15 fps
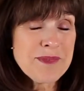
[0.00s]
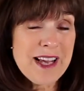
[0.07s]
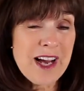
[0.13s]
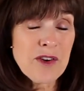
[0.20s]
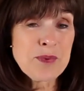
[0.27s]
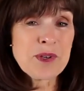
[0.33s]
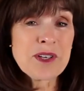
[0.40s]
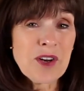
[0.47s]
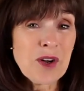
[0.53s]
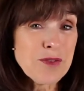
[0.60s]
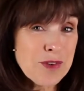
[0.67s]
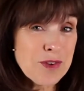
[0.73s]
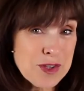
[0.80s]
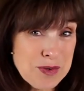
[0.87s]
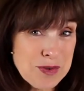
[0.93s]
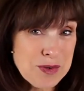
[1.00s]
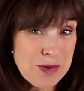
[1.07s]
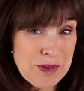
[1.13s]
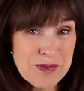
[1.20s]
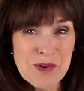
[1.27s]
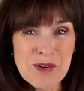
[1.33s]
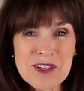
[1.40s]
Now I've put it all virtual,
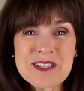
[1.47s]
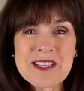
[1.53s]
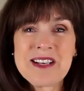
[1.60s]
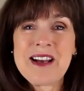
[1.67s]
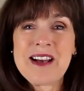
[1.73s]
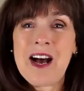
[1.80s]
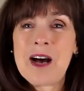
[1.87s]
of course,